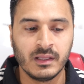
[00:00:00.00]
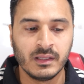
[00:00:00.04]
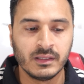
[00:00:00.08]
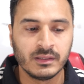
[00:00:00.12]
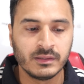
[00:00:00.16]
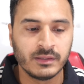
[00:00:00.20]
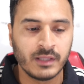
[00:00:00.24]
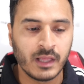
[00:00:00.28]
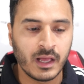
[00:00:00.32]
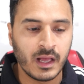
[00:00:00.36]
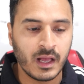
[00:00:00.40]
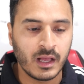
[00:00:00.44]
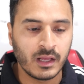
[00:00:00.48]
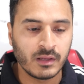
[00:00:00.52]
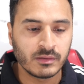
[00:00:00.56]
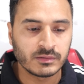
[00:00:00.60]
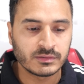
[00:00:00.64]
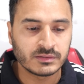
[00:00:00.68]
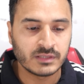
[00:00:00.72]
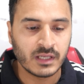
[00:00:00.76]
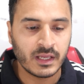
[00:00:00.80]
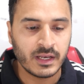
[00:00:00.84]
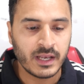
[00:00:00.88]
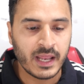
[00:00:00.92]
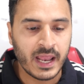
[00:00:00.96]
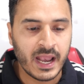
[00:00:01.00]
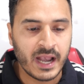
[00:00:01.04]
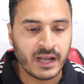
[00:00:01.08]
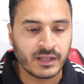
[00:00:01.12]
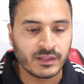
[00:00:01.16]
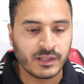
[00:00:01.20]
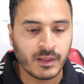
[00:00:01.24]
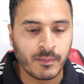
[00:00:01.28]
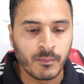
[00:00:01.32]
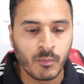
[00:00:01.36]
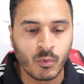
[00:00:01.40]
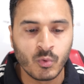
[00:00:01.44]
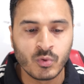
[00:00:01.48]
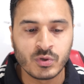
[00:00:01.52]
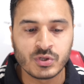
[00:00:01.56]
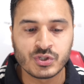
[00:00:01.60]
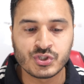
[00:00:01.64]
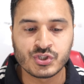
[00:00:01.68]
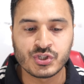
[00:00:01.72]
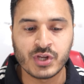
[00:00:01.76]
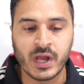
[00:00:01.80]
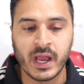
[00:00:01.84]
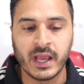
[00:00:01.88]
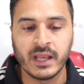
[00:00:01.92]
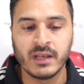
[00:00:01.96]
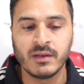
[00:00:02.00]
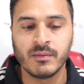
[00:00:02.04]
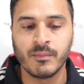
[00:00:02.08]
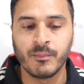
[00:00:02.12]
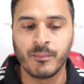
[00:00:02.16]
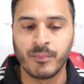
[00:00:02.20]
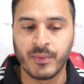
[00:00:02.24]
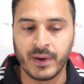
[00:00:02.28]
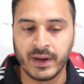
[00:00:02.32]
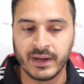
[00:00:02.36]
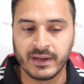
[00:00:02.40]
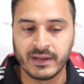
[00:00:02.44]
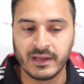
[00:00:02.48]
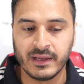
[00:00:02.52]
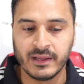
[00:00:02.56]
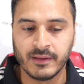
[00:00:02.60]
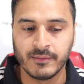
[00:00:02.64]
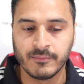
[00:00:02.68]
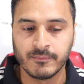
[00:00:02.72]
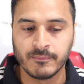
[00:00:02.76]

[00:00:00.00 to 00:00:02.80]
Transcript: The sun and the moon shine brightly.